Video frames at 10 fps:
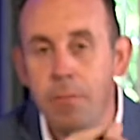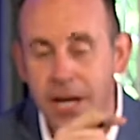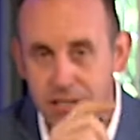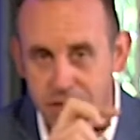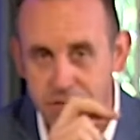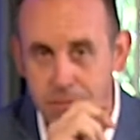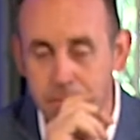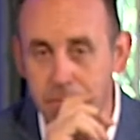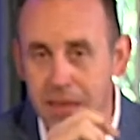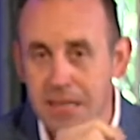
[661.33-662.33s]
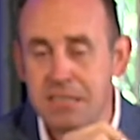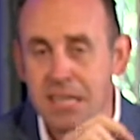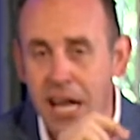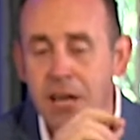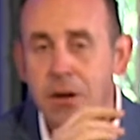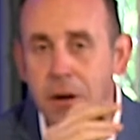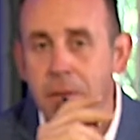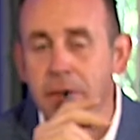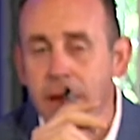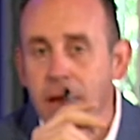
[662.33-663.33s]
Because of slander.
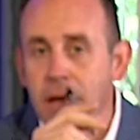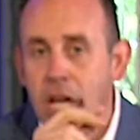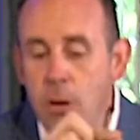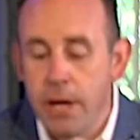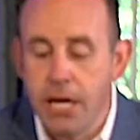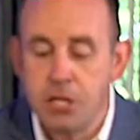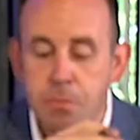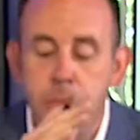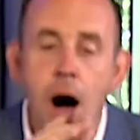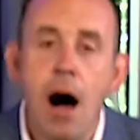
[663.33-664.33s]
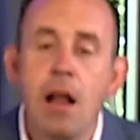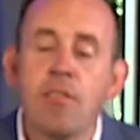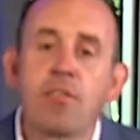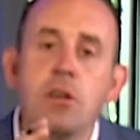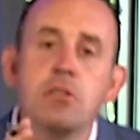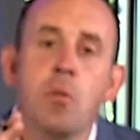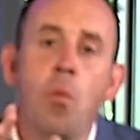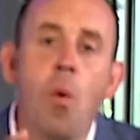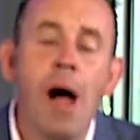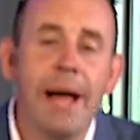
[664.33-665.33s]
Because Potiphar's
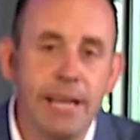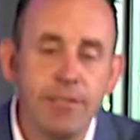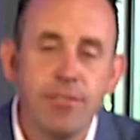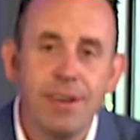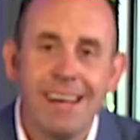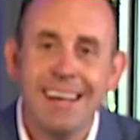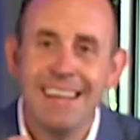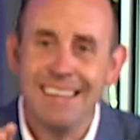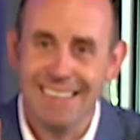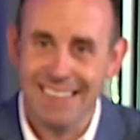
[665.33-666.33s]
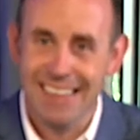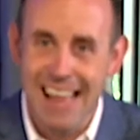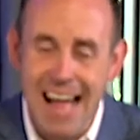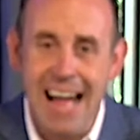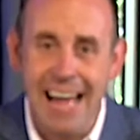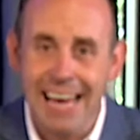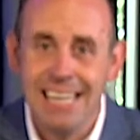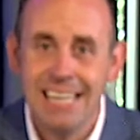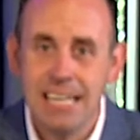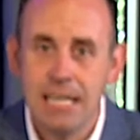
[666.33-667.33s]
wife
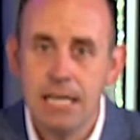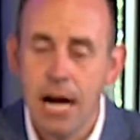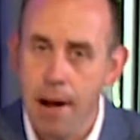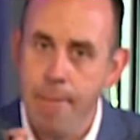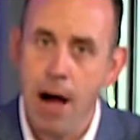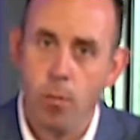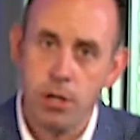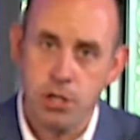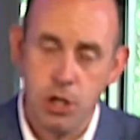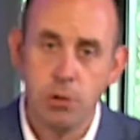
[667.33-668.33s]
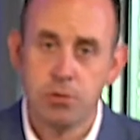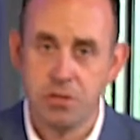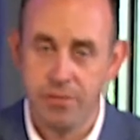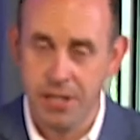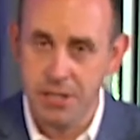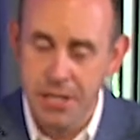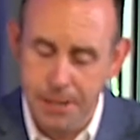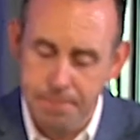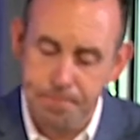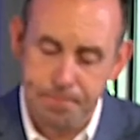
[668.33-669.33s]
lied about what Joseph had done.